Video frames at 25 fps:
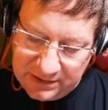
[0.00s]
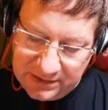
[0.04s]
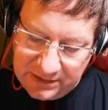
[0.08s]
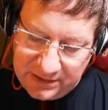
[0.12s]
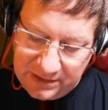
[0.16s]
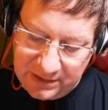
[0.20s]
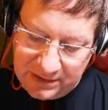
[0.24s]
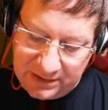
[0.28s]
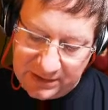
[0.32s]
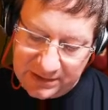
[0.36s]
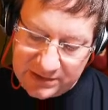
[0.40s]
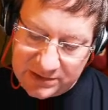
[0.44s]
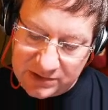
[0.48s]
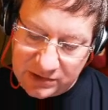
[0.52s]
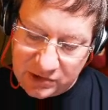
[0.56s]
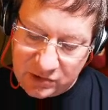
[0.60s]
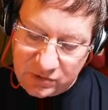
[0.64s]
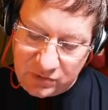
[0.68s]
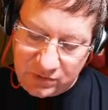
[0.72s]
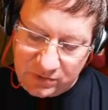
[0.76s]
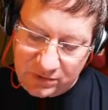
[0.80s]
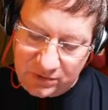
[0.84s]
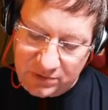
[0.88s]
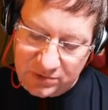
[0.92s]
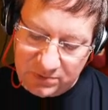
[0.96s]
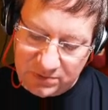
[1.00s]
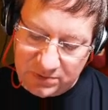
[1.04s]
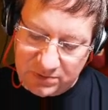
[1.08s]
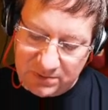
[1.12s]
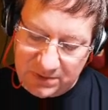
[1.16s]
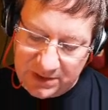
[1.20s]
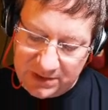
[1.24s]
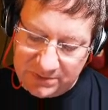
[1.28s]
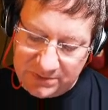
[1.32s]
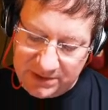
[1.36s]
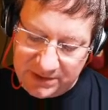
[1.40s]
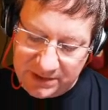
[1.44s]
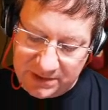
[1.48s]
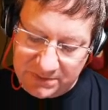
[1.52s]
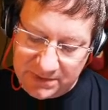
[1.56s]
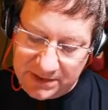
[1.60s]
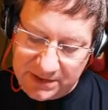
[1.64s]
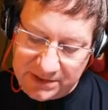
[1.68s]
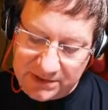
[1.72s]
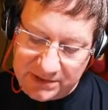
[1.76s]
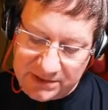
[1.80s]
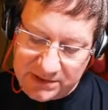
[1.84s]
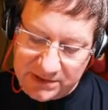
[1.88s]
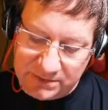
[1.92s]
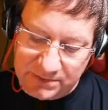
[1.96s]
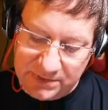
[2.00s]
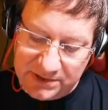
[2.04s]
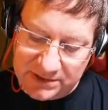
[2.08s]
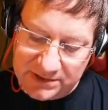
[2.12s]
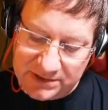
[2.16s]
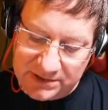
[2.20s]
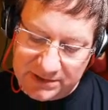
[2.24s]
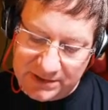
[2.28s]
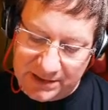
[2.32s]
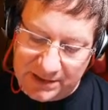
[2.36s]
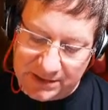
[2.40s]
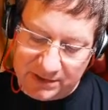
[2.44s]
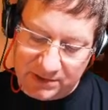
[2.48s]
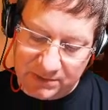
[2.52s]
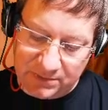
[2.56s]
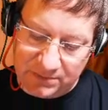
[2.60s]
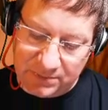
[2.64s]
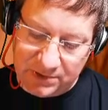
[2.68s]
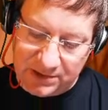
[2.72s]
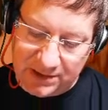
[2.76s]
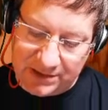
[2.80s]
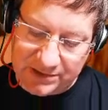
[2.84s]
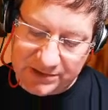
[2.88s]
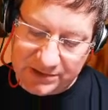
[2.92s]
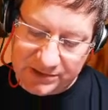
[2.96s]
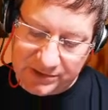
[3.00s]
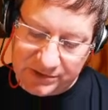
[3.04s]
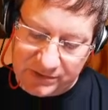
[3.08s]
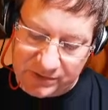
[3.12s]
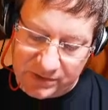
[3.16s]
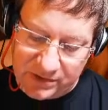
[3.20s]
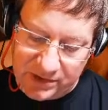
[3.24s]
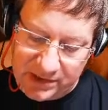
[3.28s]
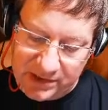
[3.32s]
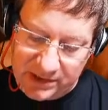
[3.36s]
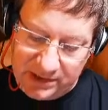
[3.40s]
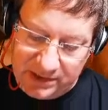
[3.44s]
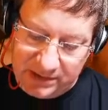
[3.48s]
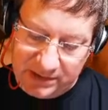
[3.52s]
And as a group, maybe they make a spit attack at +3.